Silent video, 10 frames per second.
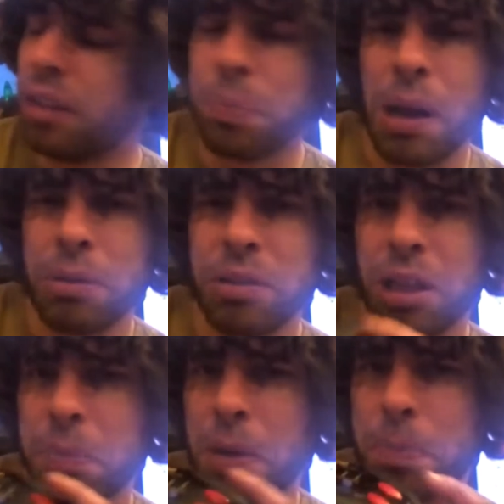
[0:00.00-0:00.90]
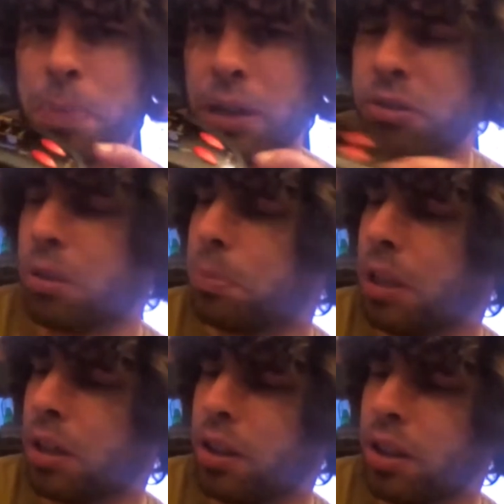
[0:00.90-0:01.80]
That's probably like my biggest
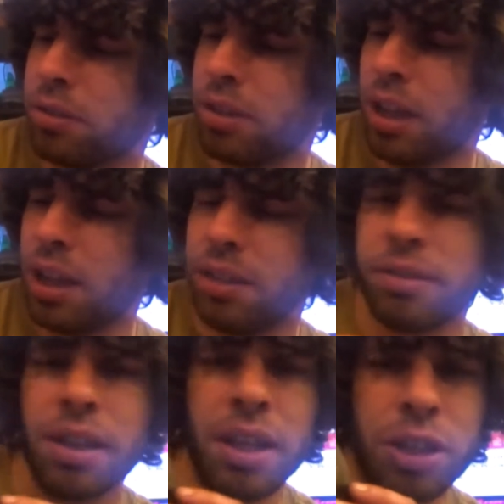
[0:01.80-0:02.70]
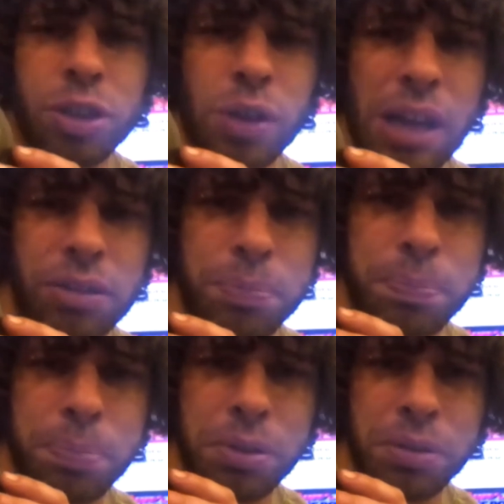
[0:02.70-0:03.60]
complaint of this is you have to
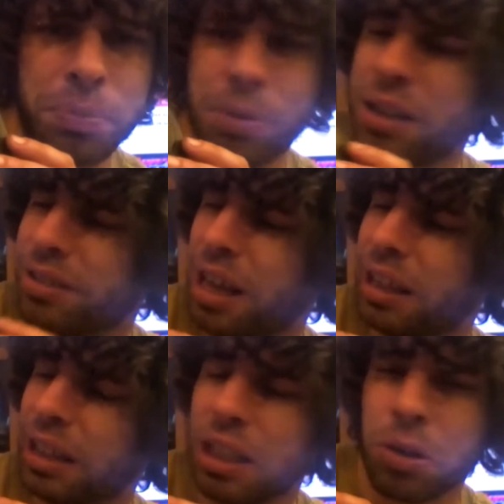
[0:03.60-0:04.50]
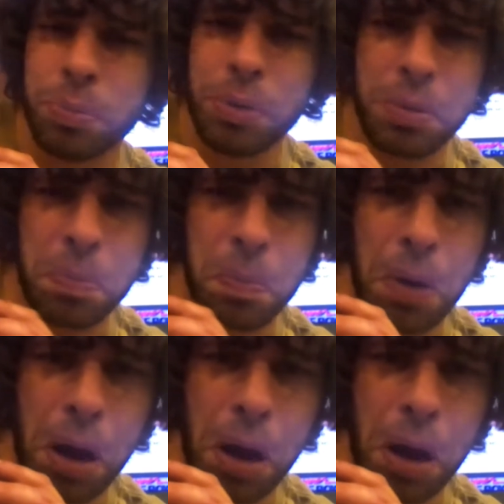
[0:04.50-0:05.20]
press a little bit